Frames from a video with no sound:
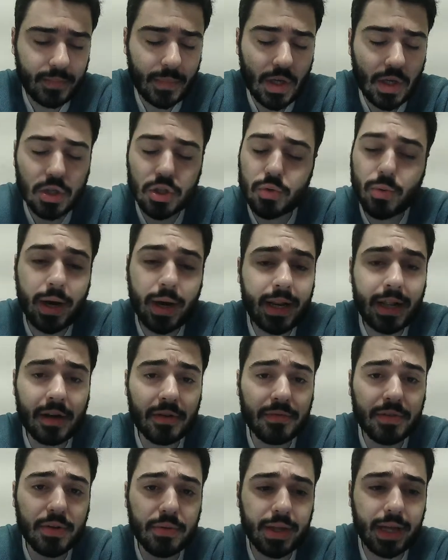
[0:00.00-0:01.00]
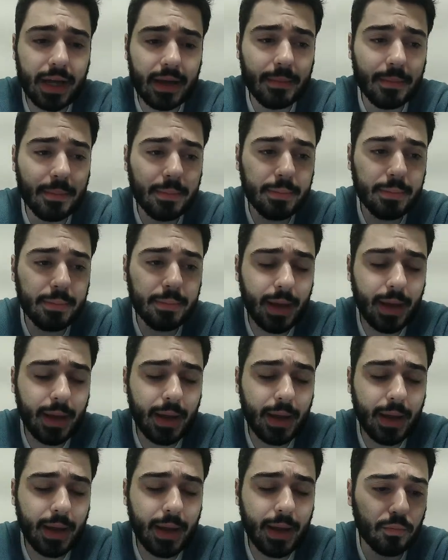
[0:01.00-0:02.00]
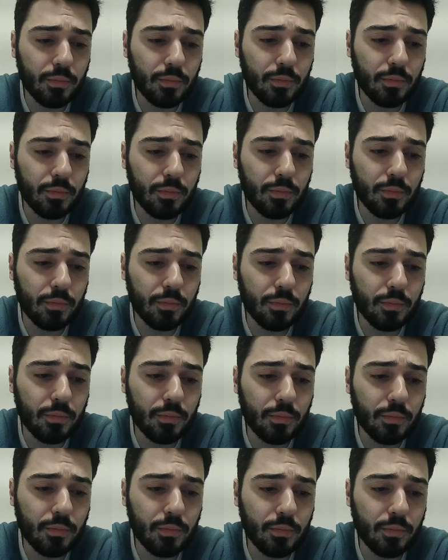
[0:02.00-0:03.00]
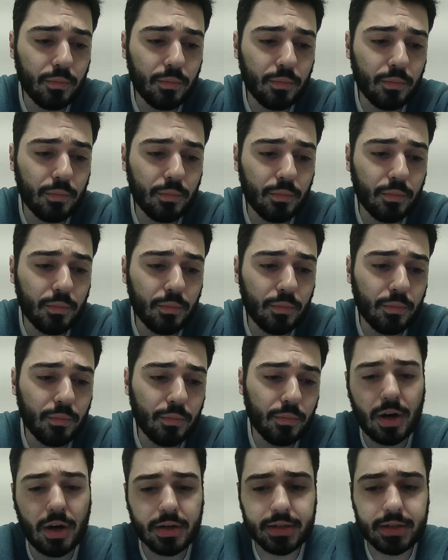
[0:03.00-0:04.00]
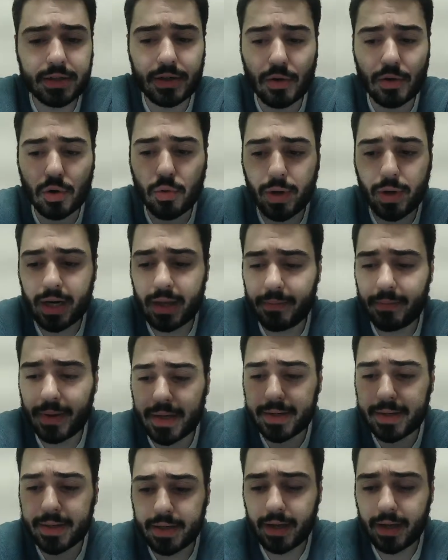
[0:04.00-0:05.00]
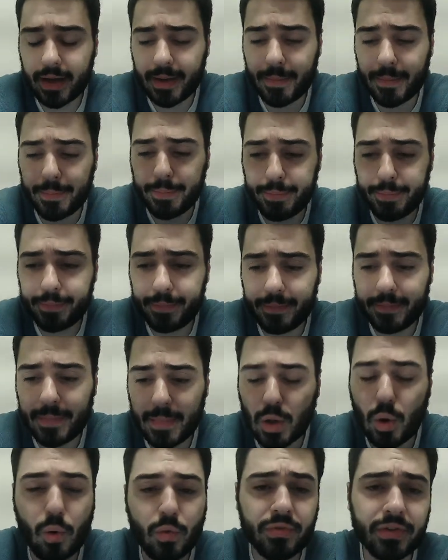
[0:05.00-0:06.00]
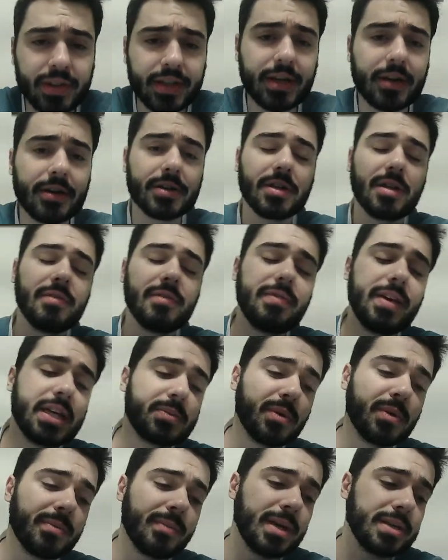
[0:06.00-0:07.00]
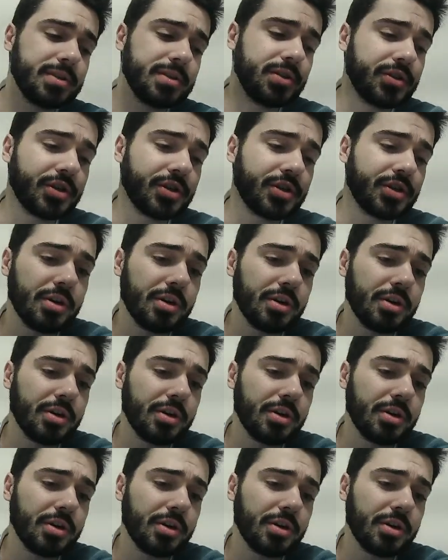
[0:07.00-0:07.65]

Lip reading: So I interviewed him, and we kind of got along good. So we talked quite a bit over the years on Facebook Messenger.